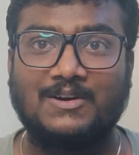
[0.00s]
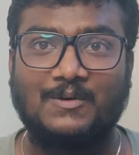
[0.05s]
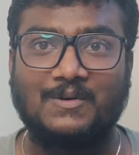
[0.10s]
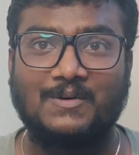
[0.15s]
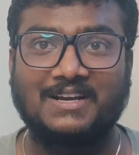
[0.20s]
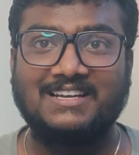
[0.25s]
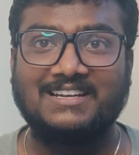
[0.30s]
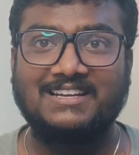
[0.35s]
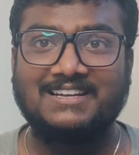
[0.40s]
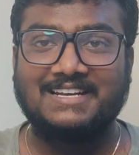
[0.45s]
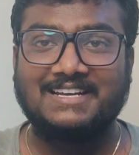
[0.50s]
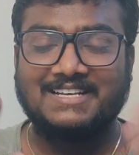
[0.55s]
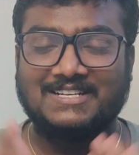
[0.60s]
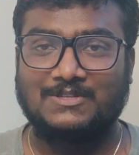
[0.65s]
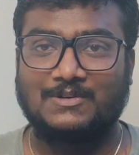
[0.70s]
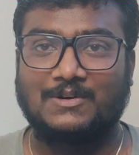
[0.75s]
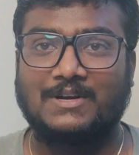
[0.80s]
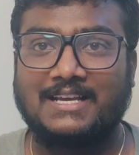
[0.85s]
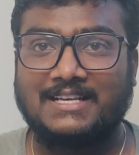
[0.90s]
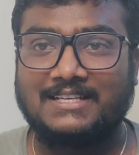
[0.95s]
Okay,
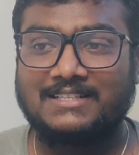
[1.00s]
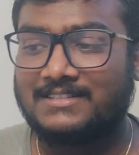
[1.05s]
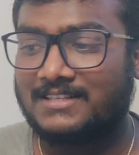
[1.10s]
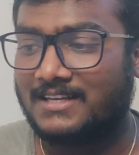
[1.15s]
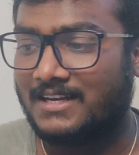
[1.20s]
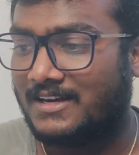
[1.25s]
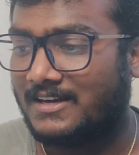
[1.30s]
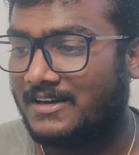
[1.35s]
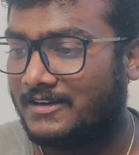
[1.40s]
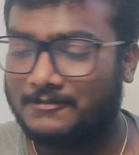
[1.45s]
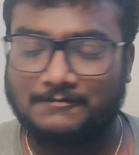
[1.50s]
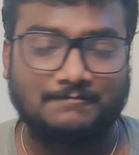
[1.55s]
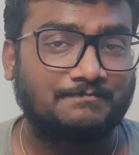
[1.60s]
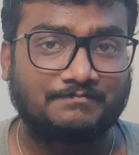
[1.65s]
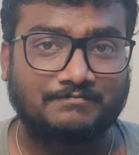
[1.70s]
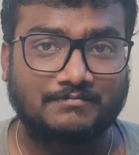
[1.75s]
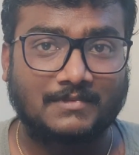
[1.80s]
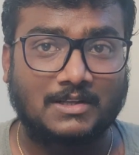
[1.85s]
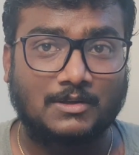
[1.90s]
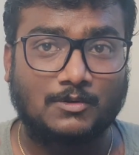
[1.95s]
so guys,
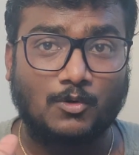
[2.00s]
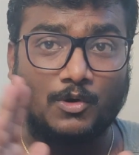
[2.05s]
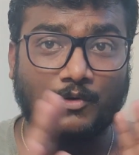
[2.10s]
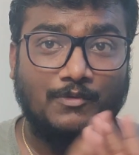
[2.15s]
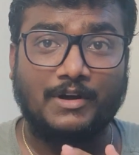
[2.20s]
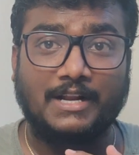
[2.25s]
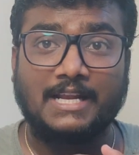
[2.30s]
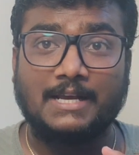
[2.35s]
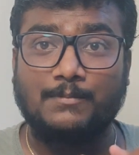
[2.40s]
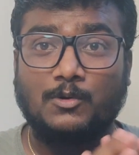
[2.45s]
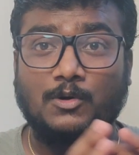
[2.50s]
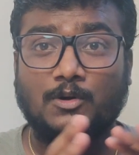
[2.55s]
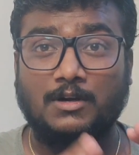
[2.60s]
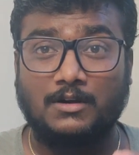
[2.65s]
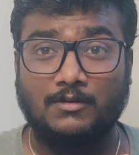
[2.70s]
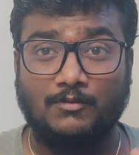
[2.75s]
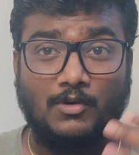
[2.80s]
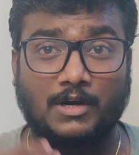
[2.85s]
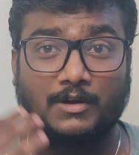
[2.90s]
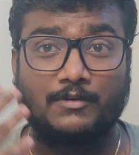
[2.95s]
don't worry
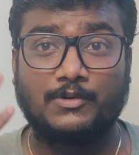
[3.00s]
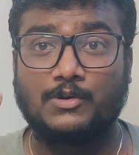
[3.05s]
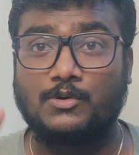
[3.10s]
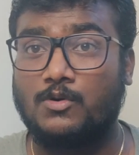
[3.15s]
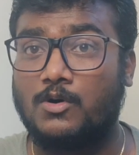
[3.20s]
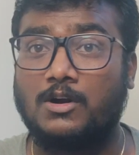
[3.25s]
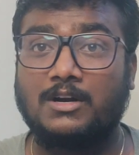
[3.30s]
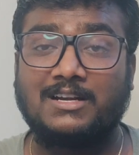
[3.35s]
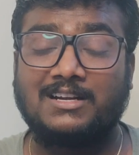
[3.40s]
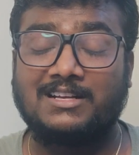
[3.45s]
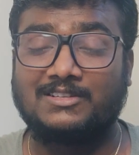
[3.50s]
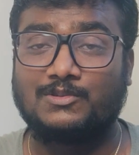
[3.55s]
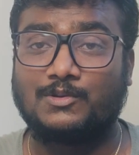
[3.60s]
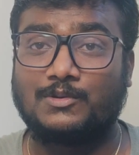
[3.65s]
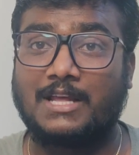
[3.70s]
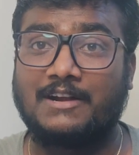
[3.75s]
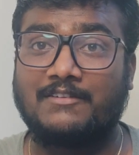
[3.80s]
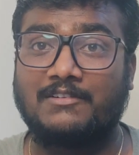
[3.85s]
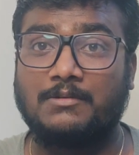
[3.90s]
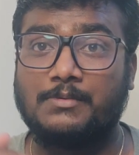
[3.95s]
about whatever you got. So
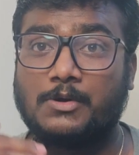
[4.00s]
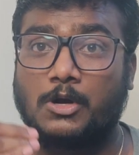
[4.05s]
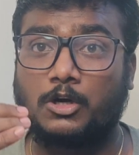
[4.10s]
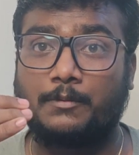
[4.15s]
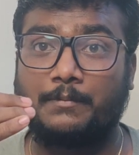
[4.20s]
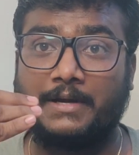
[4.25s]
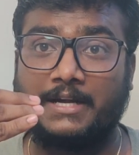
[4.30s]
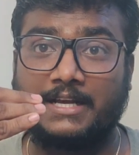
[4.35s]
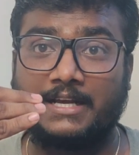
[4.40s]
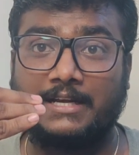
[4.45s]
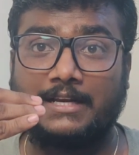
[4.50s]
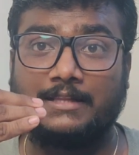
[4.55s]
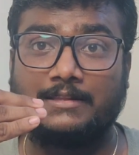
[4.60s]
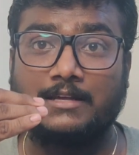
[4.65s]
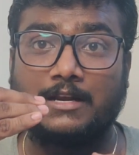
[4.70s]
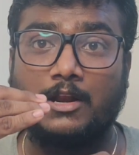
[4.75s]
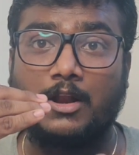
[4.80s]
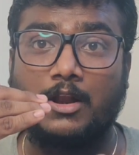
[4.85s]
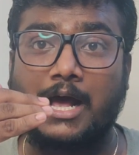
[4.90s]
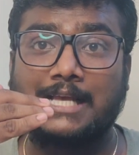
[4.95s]
that will be automatically
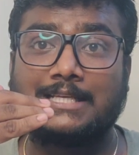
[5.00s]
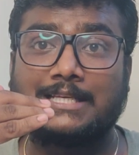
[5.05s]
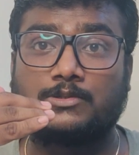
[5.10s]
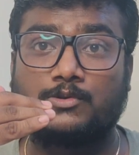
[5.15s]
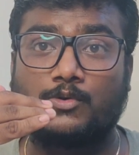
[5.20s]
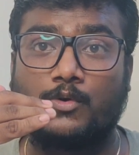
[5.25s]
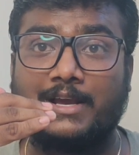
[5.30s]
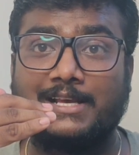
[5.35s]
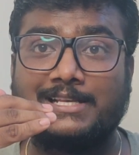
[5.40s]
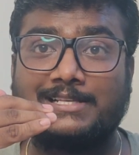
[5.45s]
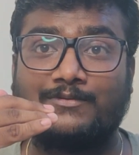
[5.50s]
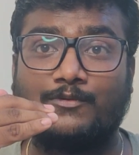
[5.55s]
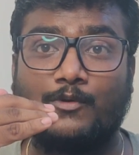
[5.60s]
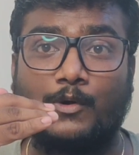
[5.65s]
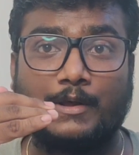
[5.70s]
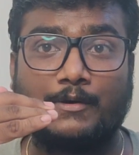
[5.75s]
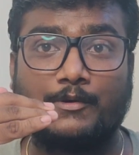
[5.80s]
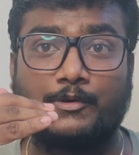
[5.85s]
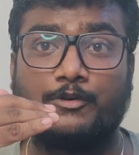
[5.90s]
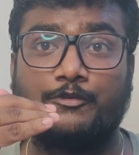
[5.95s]
the last choice,
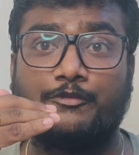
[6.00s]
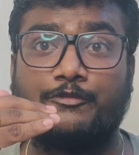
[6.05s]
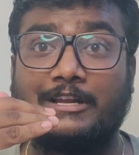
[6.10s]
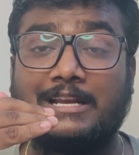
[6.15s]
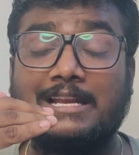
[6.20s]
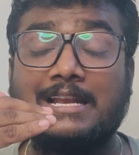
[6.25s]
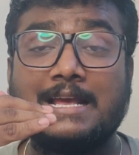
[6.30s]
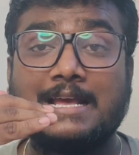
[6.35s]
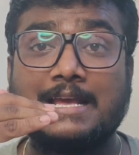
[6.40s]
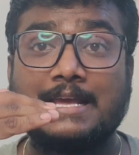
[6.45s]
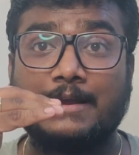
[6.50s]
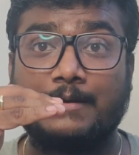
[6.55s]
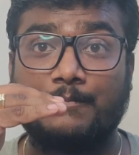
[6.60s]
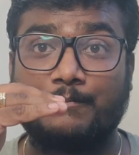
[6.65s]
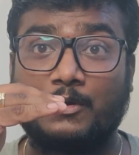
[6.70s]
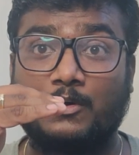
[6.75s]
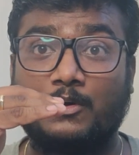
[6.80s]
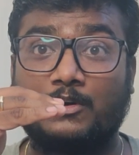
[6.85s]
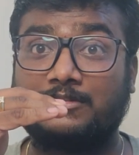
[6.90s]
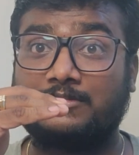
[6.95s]
whatever you fill,
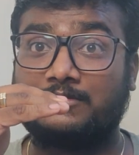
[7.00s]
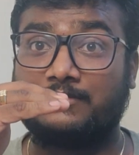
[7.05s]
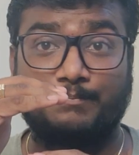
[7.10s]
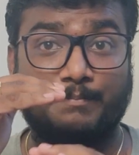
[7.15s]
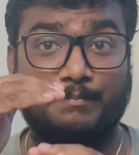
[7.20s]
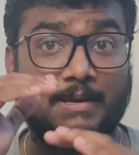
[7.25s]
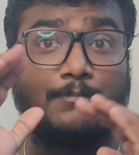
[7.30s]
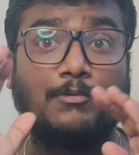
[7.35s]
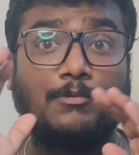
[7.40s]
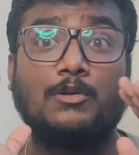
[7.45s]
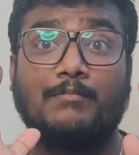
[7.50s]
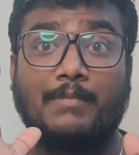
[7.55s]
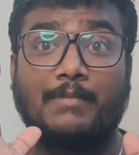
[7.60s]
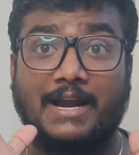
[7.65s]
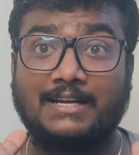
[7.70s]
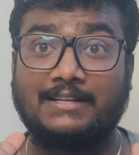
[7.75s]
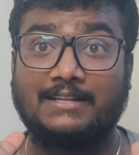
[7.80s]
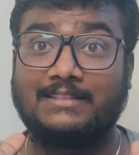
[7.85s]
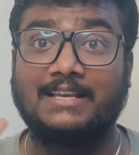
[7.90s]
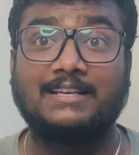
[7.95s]
because people
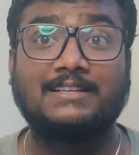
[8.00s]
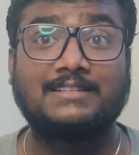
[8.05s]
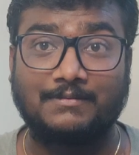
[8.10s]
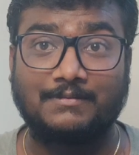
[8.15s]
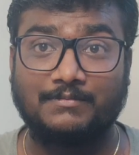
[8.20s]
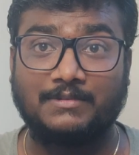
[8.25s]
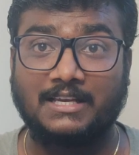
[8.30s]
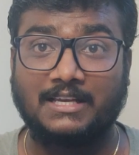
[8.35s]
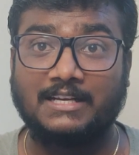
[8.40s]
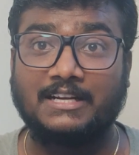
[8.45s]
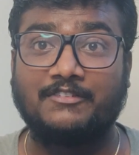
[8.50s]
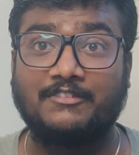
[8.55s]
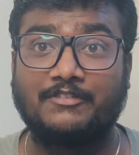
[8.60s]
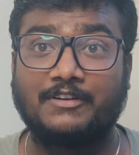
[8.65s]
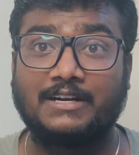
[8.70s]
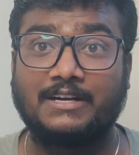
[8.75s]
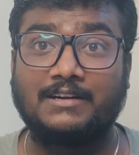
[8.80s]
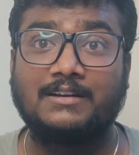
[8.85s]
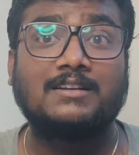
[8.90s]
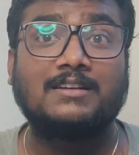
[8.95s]
might think something
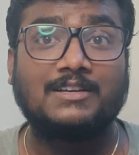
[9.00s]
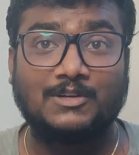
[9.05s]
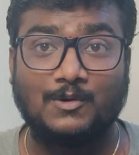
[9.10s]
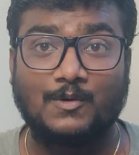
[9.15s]
different.